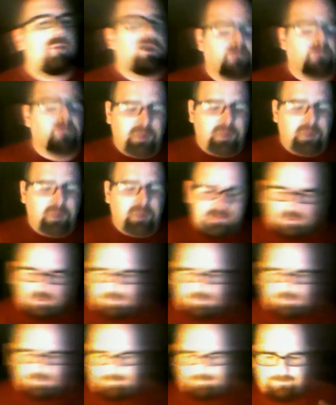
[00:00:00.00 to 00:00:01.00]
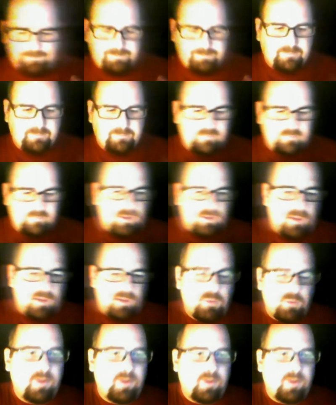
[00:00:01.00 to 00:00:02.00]
West, I'm
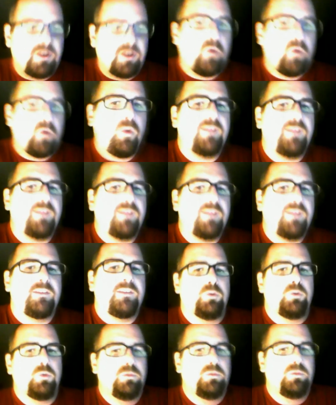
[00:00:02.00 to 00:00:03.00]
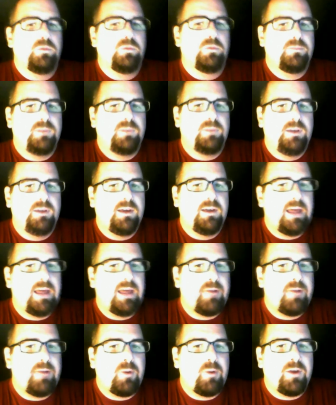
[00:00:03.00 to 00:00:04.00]
going to quiz you and
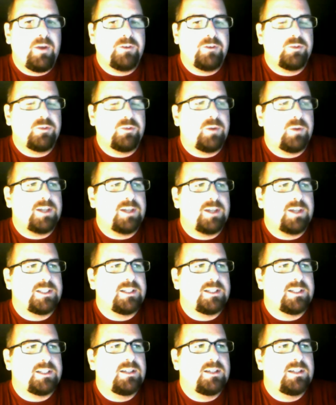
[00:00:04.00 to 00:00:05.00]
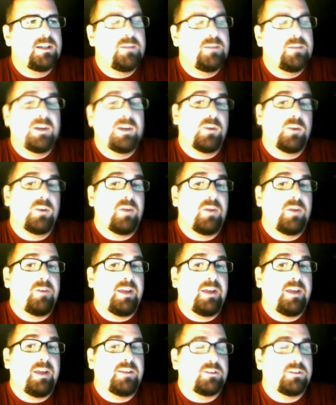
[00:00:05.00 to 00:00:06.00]
everyone else who's watching. I'm not going to wait for an
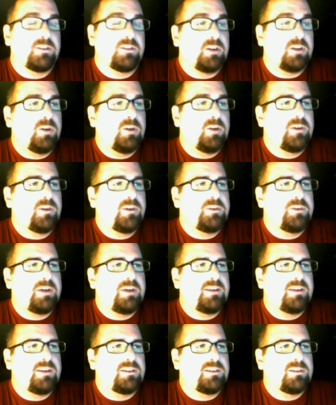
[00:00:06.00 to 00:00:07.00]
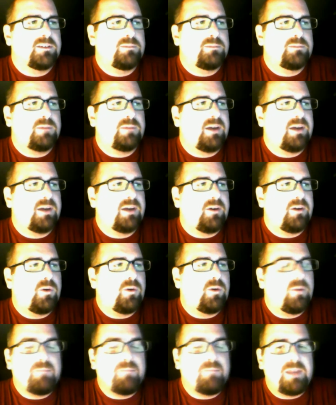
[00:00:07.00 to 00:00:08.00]
answer, though, because you guys are, I don't know, a
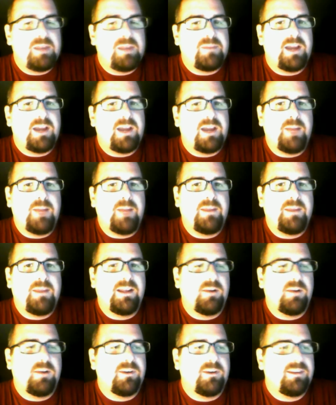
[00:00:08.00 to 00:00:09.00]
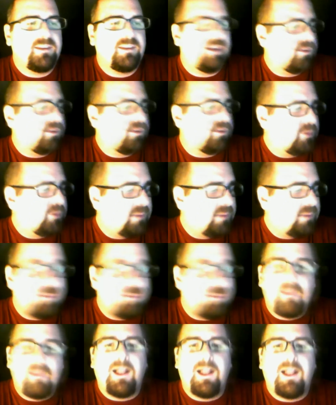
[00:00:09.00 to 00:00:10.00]
minute behind me, and I don't want to sit here for a minute. Maybe
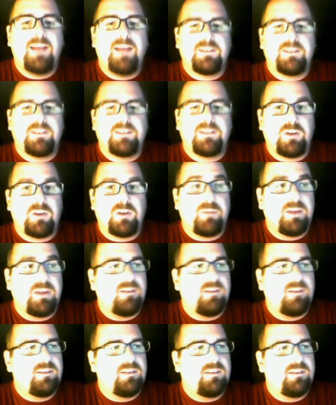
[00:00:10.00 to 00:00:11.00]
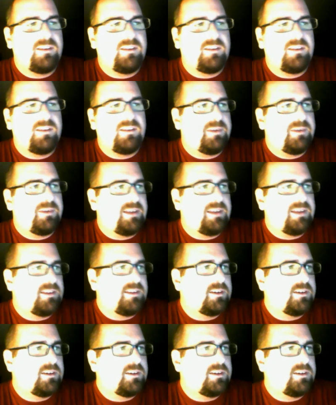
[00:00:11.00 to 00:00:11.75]
I'll ask and drink a beer and see if anyone's answered.